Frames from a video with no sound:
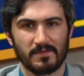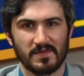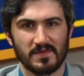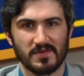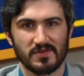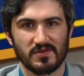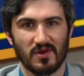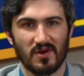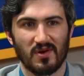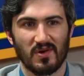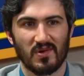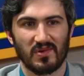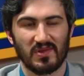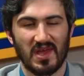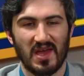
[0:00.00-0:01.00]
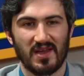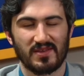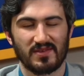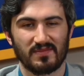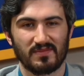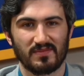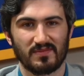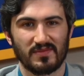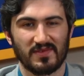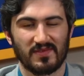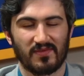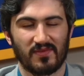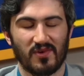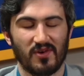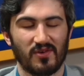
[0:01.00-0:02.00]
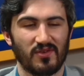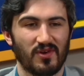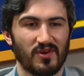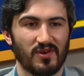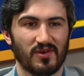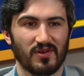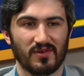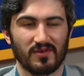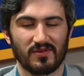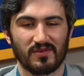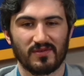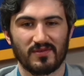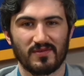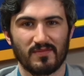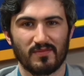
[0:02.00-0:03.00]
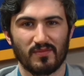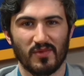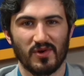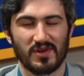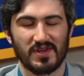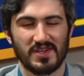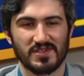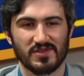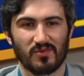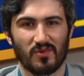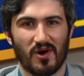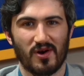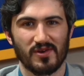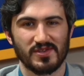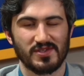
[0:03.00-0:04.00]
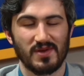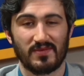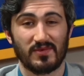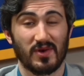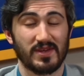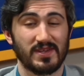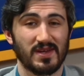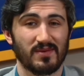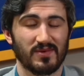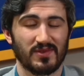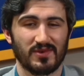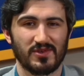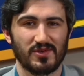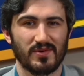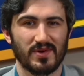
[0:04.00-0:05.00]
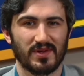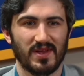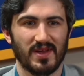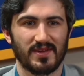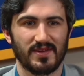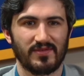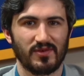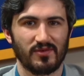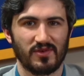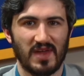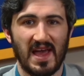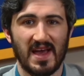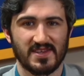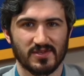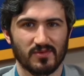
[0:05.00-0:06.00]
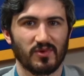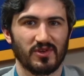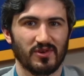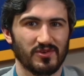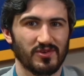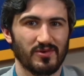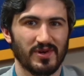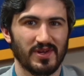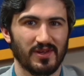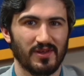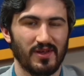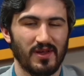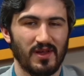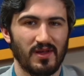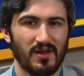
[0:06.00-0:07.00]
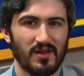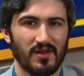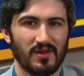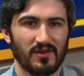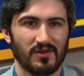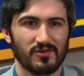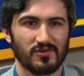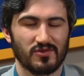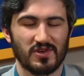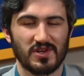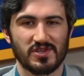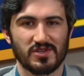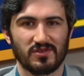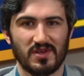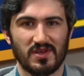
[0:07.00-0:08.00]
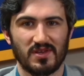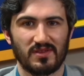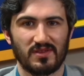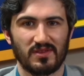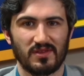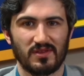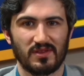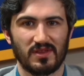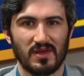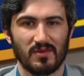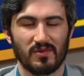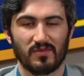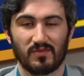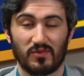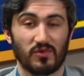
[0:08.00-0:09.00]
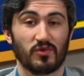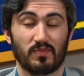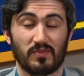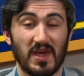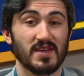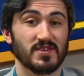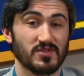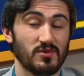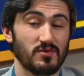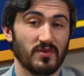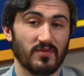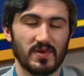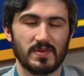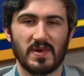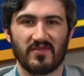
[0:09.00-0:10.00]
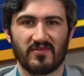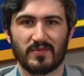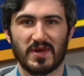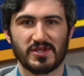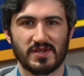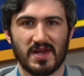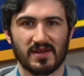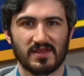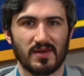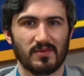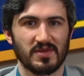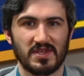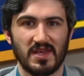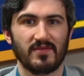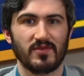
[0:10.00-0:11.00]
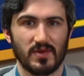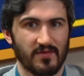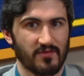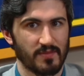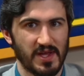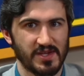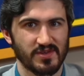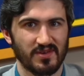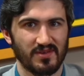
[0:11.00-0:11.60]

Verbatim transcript: So that further murkies the waters. You have no idea what they're doing, and if you ask what you're doing, traditionally, they would, thanks to the Freedom of Information Act, they would give you information.